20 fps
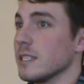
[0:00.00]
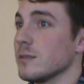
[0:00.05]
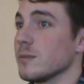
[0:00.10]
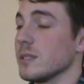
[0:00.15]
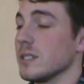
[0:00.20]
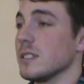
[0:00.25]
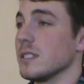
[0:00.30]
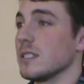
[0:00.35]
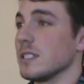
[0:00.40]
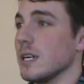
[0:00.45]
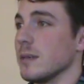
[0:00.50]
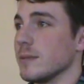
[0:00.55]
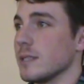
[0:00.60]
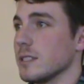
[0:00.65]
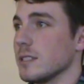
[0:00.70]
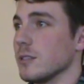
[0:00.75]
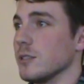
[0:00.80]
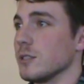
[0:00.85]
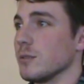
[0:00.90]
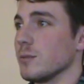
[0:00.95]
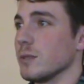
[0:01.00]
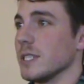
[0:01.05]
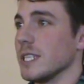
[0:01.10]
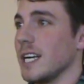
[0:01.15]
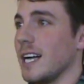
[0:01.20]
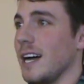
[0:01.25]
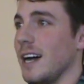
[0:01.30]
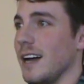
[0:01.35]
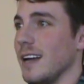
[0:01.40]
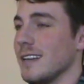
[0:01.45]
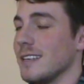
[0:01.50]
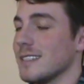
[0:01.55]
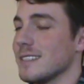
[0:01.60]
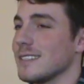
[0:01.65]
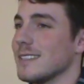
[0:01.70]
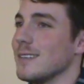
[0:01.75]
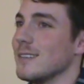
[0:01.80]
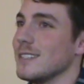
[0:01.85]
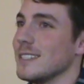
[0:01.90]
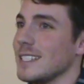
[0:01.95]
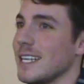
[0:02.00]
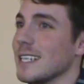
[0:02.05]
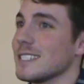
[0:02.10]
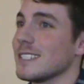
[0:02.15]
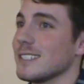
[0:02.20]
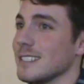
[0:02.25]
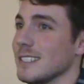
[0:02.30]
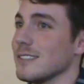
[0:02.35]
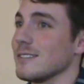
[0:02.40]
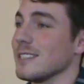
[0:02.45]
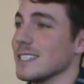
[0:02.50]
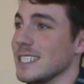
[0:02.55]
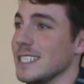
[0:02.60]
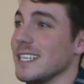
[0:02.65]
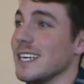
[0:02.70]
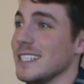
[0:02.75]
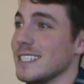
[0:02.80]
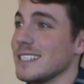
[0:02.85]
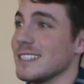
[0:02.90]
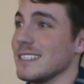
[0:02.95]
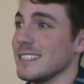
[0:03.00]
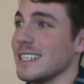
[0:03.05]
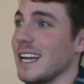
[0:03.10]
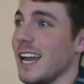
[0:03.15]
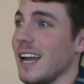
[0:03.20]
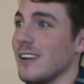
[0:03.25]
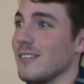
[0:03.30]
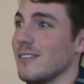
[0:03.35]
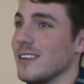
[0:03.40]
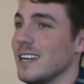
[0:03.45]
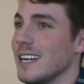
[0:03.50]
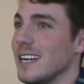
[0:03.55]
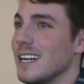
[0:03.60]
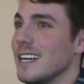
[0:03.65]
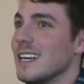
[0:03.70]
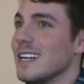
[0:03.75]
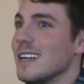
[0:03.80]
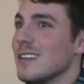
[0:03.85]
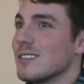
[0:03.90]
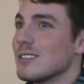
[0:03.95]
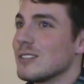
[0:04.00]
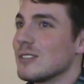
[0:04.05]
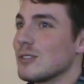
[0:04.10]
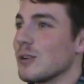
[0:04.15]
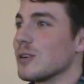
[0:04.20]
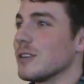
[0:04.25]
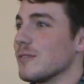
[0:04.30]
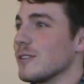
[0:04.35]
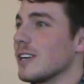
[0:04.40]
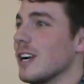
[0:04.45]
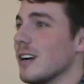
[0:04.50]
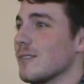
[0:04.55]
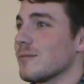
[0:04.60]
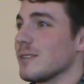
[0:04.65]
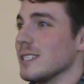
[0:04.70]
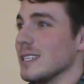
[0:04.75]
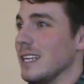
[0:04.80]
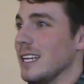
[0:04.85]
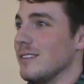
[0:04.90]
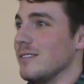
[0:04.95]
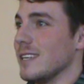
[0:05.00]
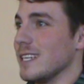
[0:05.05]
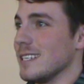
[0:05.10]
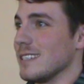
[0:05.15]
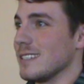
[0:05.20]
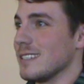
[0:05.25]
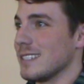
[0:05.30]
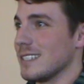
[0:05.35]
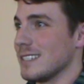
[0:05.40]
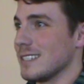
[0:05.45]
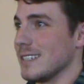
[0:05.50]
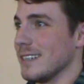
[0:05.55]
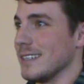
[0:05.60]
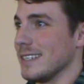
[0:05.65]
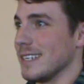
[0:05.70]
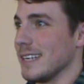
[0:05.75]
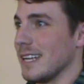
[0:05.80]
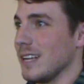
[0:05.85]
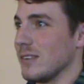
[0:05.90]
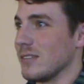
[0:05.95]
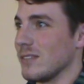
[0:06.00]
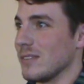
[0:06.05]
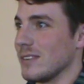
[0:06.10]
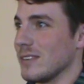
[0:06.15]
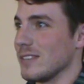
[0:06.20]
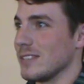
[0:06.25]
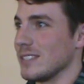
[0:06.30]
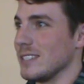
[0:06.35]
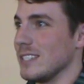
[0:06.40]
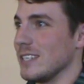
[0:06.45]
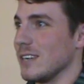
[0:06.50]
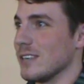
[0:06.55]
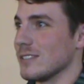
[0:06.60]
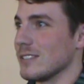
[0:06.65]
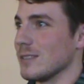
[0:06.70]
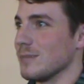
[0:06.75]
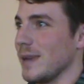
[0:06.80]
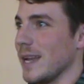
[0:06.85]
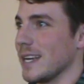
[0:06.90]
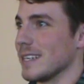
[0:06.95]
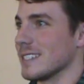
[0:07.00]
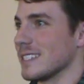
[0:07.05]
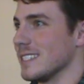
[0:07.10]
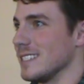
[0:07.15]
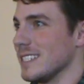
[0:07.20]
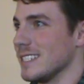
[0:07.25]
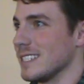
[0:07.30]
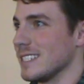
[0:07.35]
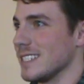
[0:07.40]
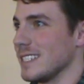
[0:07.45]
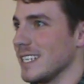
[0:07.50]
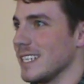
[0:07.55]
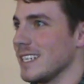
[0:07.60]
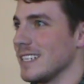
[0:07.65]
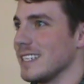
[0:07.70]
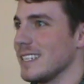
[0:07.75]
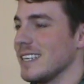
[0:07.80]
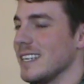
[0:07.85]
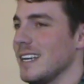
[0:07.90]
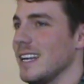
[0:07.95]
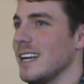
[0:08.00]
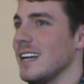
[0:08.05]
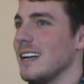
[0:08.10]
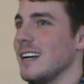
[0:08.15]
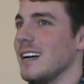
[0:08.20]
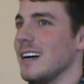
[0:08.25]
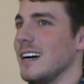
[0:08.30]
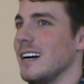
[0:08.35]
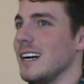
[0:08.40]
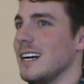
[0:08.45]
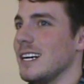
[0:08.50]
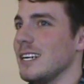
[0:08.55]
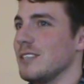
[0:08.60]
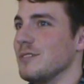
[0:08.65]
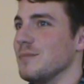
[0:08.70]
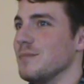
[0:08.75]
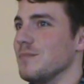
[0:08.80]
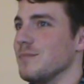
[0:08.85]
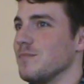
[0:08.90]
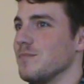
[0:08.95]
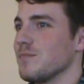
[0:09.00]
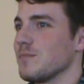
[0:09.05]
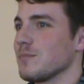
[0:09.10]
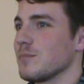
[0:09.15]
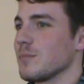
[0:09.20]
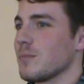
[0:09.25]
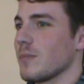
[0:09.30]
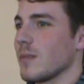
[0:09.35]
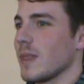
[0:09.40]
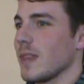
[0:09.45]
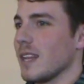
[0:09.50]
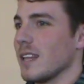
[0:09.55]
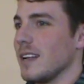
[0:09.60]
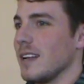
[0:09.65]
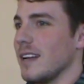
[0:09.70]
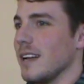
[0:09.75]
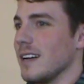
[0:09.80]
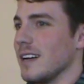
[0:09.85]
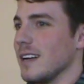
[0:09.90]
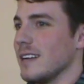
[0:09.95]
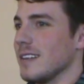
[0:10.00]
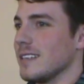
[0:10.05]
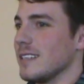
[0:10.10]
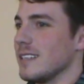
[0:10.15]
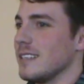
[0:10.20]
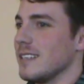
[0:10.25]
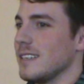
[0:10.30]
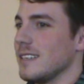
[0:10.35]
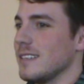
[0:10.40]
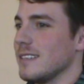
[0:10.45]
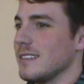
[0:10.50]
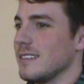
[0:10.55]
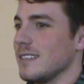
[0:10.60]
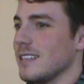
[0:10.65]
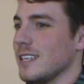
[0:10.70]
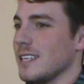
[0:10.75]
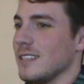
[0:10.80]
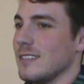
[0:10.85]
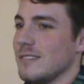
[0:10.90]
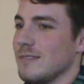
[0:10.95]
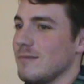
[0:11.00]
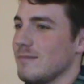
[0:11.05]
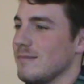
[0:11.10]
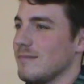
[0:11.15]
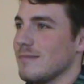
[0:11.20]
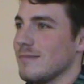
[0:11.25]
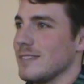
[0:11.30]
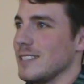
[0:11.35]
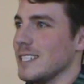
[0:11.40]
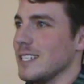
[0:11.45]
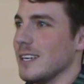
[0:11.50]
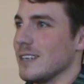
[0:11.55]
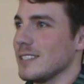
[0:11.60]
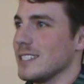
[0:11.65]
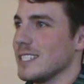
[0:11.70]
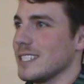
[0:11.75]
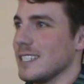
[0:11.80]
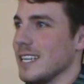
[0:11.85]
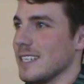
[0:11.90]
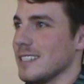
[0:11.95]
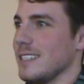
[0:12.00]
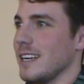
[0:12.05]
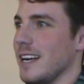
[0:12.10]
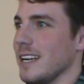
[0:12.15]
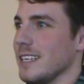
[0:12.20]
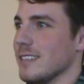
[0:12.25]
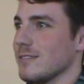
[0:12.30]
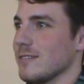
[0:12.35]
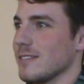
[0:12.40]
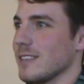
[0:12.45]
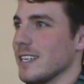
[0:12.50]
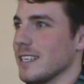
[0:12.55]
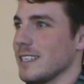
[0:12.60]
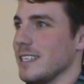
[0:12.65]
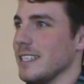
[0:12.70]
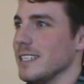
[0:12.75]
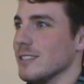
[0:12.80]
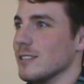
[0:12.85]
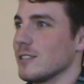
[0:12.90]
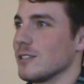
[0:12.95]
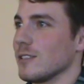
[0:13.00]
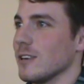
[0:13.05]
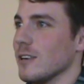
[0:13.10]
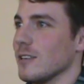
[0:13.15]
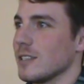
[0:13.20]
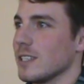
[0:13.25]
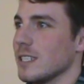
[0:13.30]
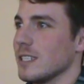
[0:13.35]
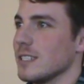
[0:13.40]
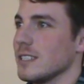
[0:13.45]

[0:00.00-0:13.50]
This was the summer, so it was really hot. so it was actually really nice to have sort of a comfort living, so you can have you know some air conditioning. Um, uh, and you know just not die of like heat stroke.